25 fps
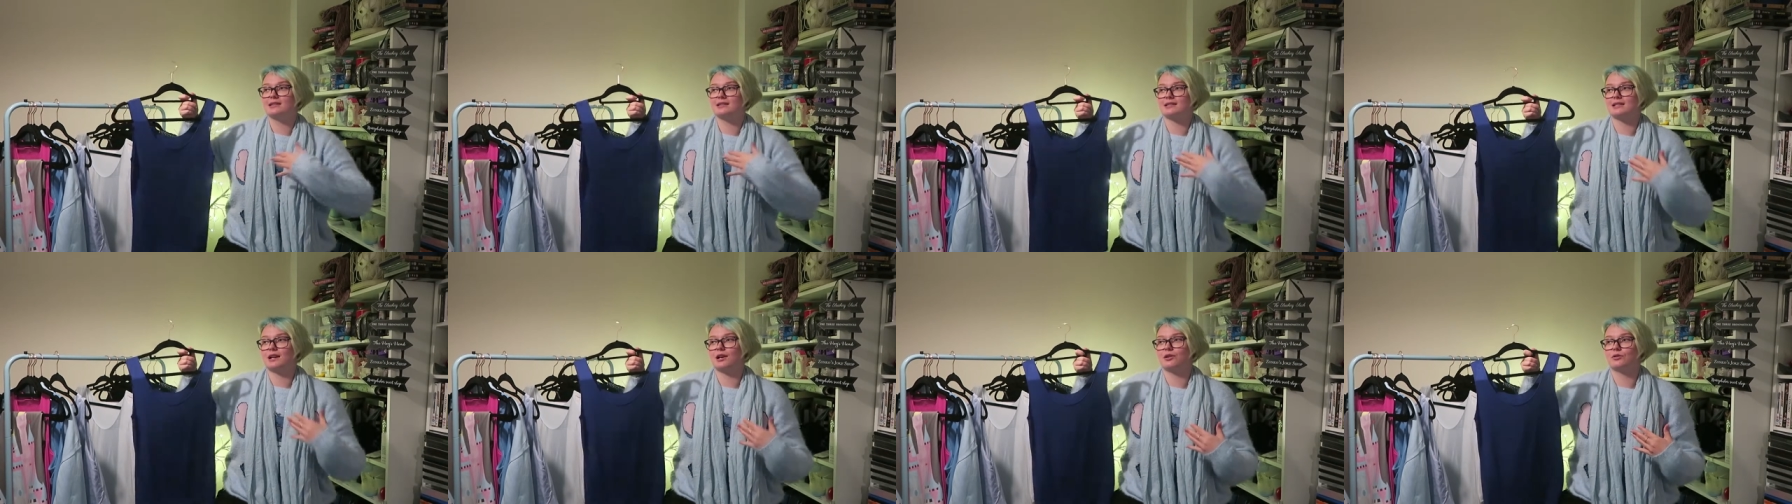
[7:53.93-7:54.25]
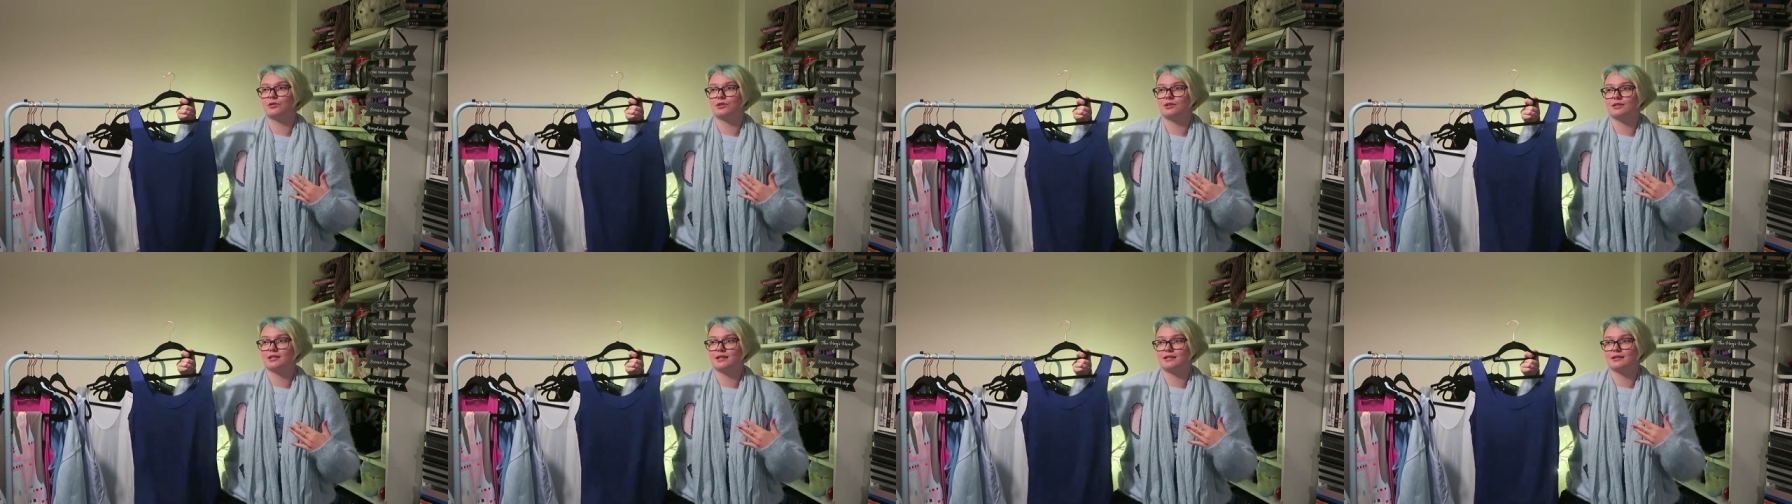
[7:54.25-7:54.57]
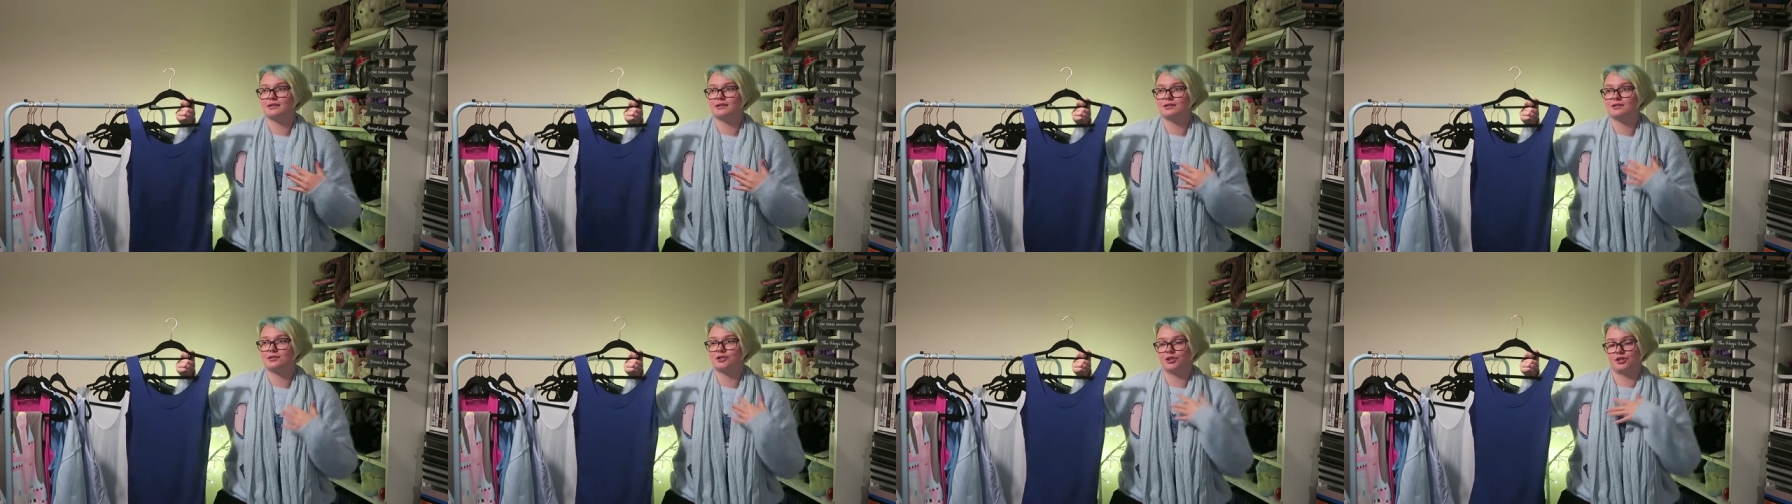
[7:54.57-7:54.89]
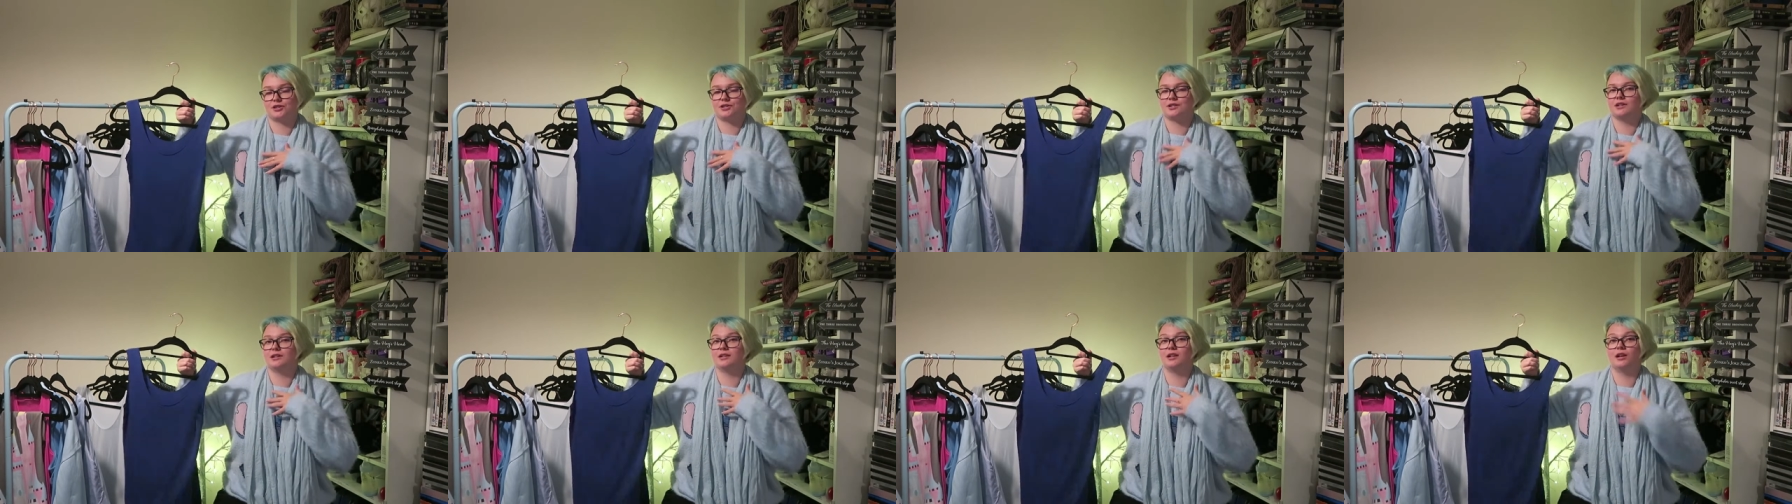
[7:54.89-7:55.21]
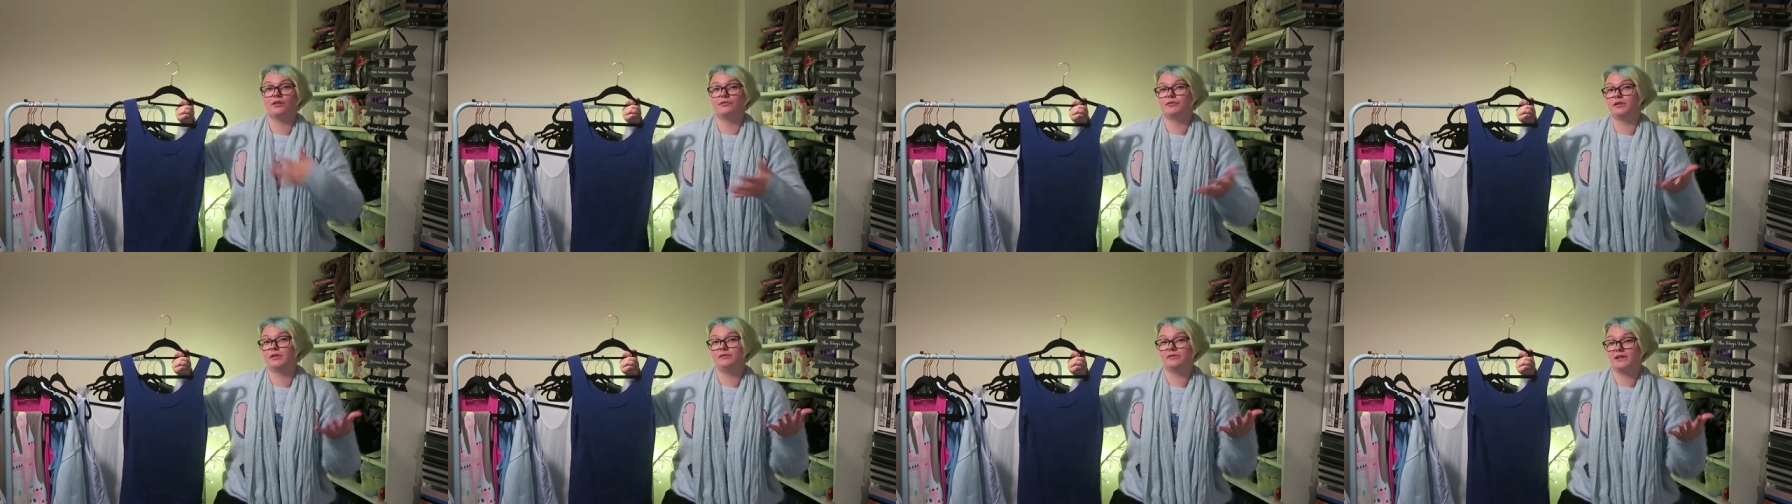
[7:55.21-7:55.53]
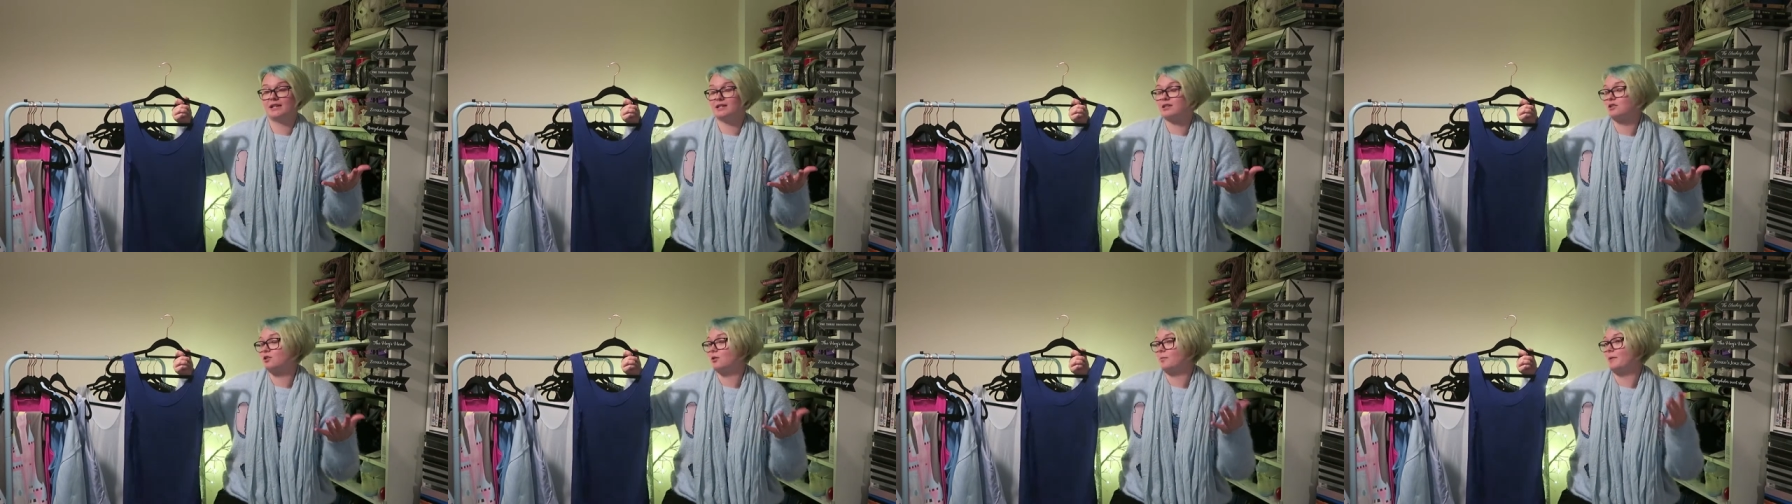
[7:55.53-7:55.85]
this out because it's just a lovely
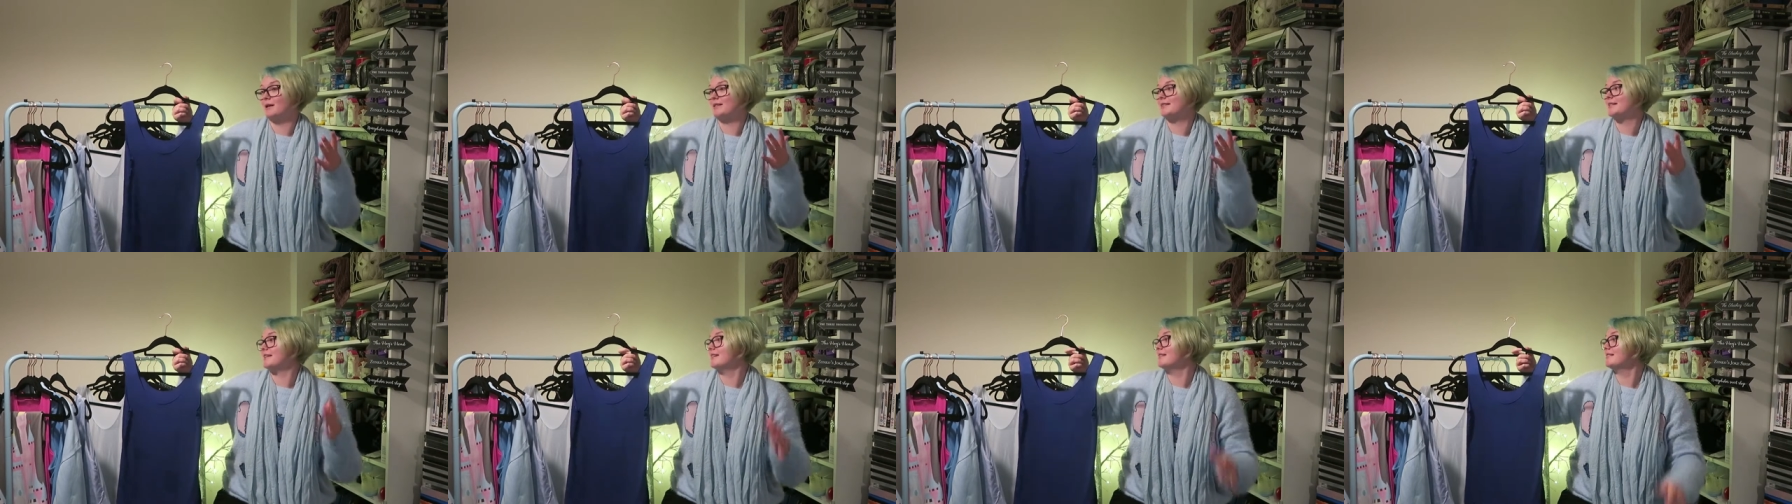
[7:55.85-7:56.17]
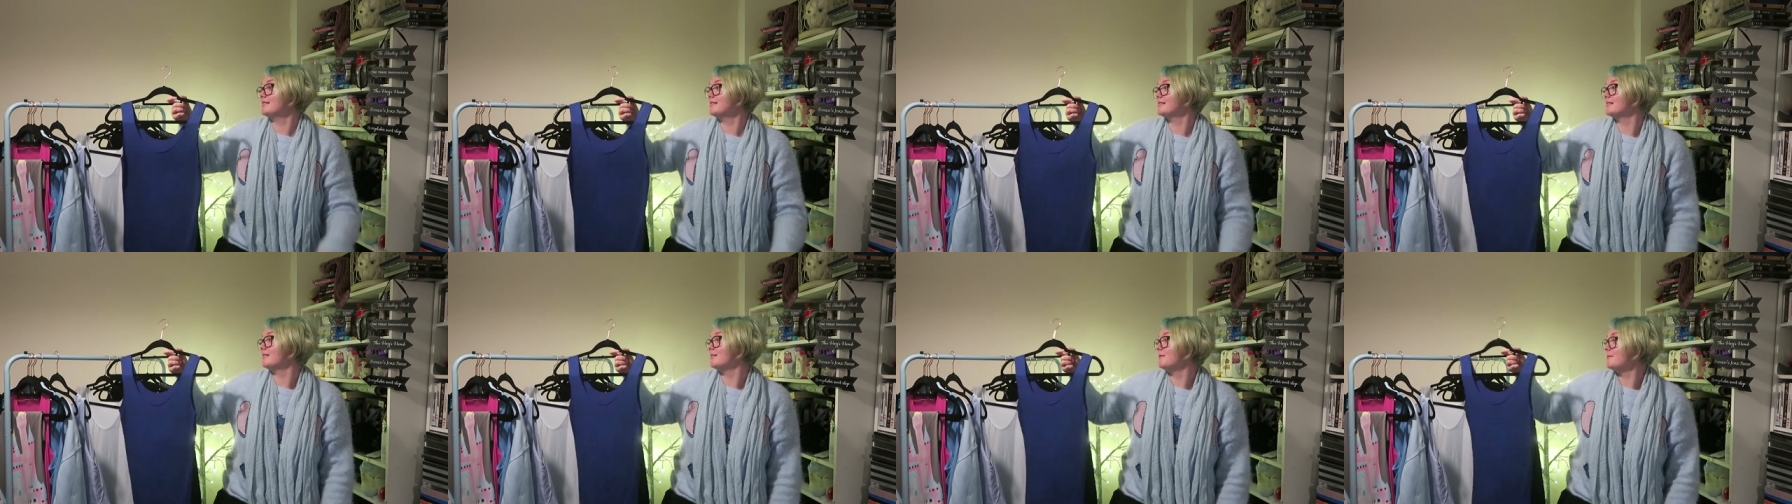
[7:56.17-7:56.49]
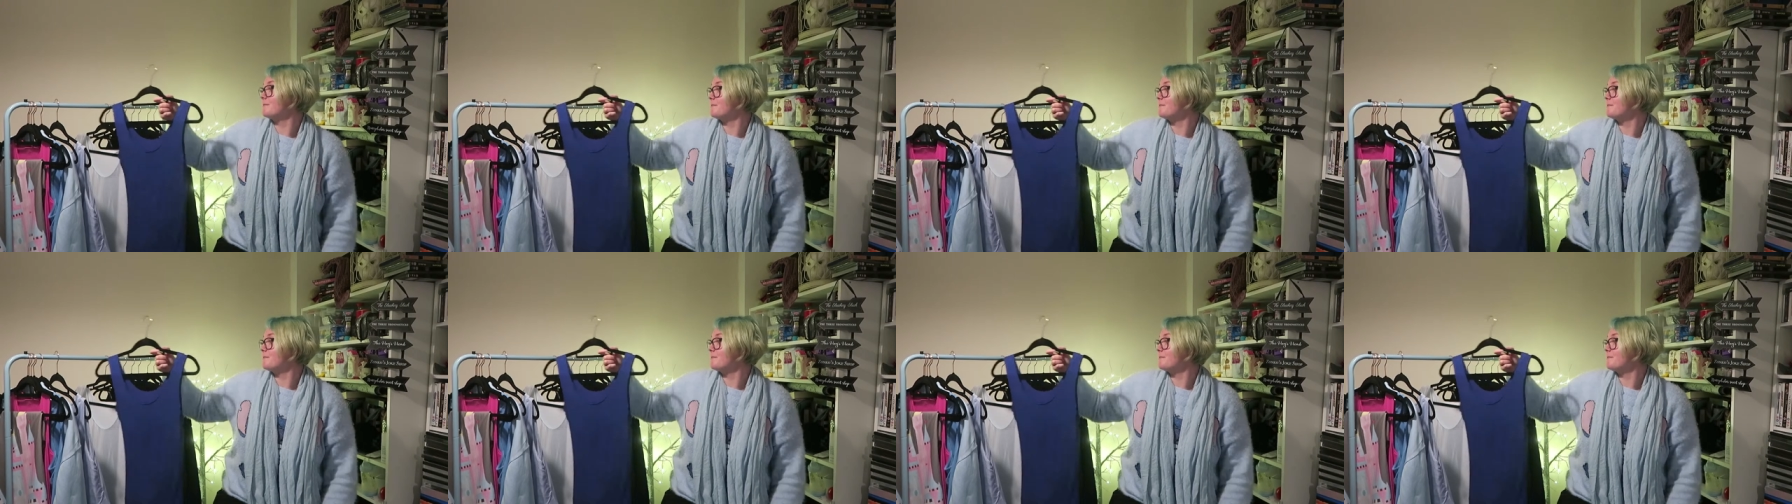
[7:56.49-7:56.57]
vest top as is.